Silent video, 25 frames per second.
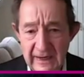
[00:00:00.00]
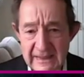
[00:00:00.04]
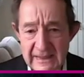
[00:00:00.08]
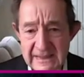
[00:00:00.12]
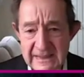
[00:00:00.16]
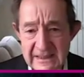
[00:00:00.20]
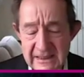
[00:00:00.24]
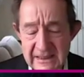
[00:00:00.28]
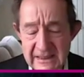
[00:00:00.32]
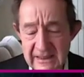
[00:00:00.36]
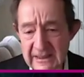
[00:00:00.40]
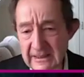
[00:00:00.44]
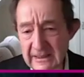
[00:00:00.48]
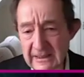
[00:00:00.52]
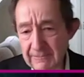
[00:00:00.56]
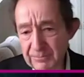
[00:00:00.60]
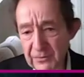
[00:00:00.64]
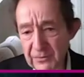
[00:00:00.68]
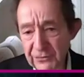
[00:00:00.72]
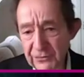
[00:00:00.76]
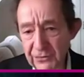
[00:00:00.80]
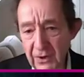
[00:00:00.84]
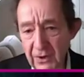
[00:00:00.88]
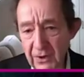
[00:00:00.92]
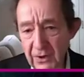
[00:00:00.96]
And that's
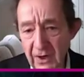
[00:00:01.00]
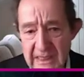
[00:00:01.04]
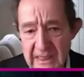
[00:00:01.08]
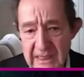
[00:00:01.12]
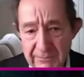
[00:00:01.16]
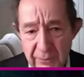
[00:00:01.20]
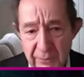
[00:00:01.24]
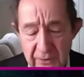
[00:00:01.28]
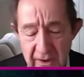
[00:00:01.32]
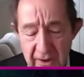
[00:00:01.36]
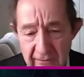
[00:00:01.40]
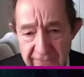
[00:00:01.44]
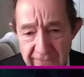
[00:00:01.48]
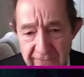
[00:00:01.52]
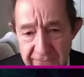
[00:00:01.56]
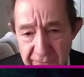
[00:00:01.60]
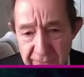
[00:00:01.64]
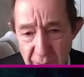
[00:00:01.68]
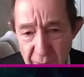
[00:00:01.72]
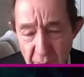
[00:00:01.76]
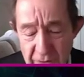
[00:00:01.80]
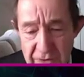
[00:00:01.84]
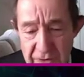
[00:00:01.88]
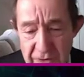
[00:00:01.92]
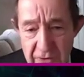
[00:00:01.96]
the chart I put up
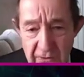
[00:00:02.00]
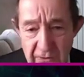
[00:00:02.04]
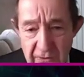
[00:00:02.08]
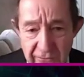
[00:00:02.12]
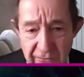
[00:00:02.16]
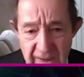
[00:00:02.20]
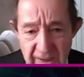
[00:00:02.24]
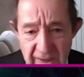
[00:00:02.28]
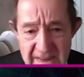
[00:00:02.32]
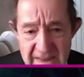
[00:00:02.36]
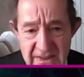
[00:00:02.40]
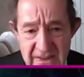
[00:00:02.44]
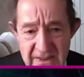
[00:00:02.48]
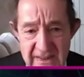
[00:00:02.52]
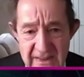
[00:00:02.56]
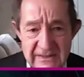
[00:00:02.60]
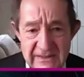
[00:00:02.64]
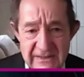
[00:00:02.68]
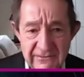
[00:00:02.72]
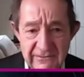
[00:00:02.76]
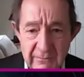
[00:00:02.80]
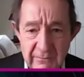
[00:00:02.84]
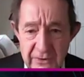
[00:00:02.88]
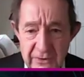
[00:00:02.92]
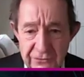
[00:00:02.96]
for
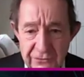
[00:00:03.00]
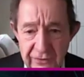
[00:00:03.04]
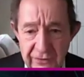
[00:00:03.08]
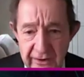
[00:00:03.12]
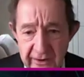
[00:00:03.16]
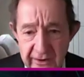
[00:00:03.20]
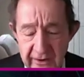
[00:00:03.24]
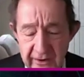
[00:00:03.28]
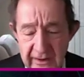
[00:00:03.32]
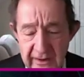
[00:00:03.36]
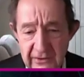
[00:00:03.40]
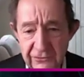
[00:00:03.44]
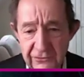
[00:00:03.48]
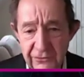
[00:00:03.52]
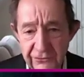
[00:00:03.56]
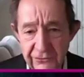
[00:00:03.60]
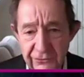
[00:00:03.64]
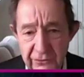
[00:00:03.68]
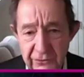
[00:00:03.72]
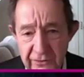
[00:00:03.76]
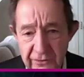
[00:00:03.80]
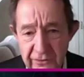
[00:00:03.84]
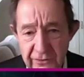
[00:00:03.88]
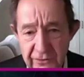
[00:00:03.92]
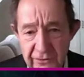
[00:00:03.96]
universities from matriculation
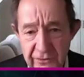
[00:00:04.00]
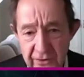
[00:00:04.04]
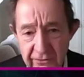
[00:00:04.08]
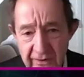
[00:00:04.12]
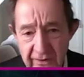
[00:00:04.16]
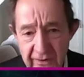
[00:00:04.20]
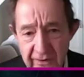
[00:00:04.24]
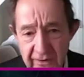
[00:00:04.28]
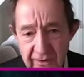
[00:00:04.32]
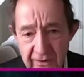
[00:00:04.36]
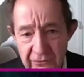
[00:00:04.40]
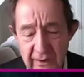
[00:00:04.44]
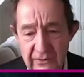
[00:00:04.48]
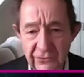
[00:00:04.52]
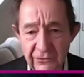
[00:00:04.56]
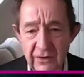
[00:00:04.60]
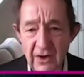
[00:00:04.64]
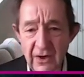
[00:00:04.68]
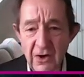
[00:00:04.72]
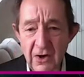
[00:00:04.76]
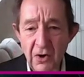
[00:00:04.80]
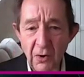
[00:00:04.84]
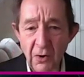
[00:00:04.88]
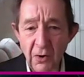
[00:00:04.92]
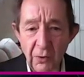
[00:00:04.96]
through to
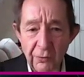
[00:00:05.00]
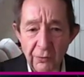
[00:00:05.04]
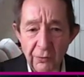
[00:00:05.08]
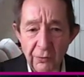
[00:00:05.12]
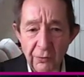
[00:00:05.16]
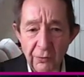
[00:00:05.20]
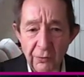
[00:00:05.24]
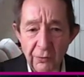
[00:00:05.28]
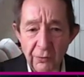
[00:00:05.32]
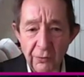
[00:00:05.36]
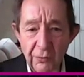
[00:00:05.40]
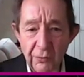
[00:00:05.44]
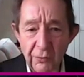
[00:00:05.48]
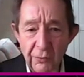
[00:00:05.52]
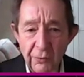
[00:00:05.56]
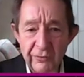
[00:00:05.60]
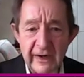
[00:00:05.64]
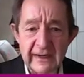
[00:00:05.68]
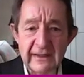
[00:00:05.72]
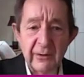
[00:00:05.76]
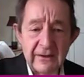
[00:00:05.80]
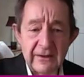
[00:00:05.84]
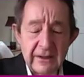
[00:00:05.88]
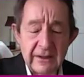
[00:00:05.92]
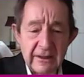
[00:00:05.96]
graduation,
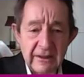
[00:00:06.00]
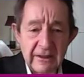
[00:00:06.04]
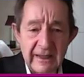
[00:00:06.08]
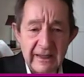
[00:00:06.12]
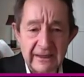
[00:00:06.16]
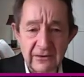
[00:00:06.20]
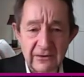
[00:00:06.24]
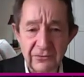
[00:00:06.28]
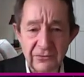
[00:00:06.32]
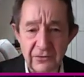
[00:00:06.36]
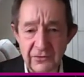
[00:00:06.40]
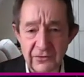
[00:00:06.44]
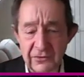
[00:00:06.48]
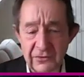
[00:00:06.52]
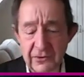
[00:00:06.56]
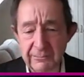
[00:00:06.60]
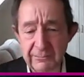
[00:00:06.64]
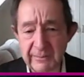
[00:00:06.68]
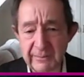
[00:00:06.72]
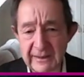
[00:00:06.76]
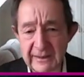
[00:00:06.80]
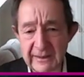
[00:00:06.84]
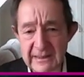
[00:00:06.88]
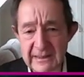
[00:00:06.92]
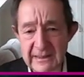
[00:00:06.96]
already showing that
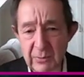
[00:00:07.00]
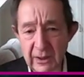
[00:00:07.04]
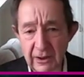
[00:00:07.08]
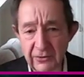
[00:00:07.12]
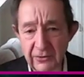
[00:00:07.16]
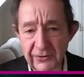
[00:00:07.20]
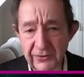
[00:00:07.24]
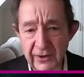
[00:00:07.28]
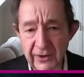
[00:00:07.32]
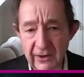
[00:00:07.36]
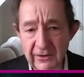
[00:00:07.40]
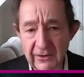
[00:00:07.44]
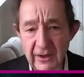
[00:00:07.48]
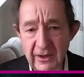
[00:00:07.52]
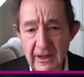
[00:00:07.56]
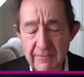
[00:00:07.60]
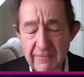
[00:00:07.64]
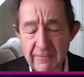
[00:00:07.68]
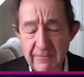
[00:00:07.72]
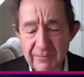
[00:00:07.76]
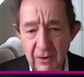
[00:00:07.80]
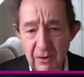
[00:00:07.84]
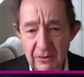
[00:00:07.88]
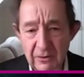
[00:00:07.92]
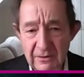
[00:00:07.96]
lectures could be as
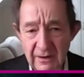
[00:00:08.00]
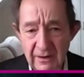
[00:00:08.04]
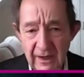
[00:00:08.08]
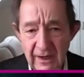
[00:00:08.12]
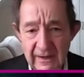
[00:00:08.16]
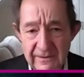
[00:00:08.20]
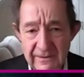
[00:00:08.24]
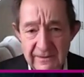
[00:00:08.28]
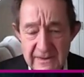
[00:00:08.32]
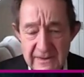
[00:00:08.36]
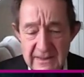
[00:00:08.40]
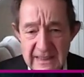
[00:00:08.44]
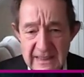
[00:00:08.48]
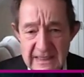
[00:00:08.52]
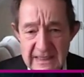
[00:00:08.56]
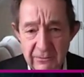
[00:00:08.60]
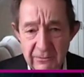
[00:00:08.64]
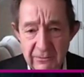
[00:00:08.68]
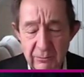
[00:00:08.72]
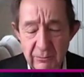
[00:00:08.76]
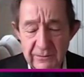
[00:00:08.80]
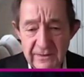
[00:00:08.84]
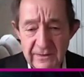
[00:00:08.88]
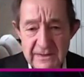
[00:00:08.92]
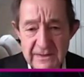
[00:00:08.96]
well done online.
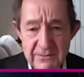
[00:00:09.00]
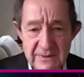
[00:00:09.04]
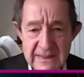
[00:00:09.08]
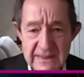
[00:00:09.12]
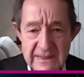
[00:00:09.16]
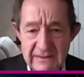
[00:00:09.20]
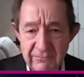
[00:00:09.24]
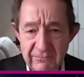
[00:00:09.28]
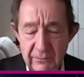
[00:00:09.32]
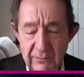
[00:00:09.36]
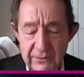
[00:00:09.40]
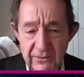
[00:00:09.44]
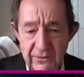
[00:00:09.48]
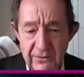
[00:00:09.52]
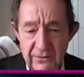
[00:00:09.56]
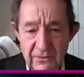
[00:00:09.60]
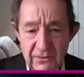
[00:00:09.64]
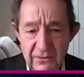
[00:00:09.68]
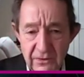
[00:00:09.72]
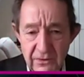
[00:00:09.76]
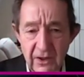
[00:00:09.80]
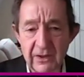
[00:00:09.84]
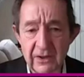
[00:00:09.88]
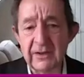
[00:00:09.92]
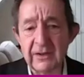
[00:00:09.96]
This was even
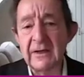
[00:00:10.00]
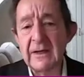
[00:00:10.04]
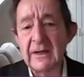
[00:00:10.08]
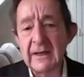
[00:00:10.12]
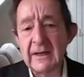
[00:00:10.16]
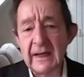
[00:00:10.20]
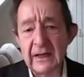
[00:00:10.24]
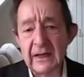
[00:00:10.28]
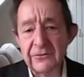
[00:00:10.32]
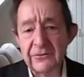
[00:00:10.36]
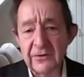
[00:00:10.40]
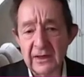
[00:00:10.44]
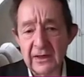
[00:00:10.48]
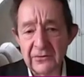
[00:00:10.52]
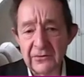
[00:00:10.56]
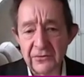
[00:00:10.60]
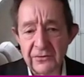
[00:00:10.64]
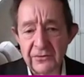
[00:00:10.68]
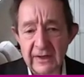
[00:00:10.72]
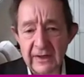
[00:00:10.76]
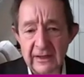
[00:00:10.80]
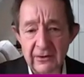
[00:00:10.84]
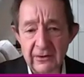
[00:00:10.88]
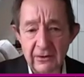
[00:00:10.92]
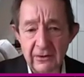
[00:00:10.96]
with the third
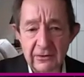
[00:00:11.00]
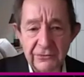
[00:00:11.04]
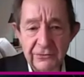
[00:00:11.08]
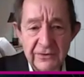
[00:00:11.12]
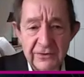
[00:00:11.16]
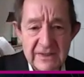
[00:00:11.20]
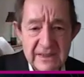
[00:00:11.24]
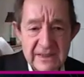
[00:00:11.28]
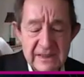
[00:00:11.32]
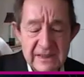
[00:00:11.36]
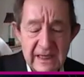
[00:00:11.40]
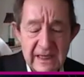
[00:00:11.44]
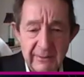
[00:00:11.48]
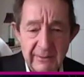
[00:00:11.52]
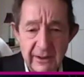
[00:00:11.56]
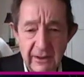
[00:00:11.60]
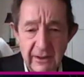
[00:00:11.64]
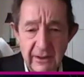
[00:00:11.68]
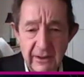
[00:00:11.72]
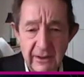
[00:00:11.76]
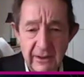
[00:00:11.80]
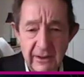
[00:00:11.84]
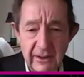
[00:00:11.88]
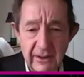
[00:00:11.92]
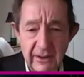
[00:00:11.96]
education technology
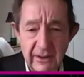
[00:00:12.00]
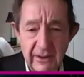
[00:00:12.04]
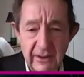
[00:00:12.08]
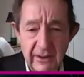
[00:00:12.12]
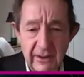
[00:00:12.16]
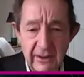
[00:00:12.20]
seminars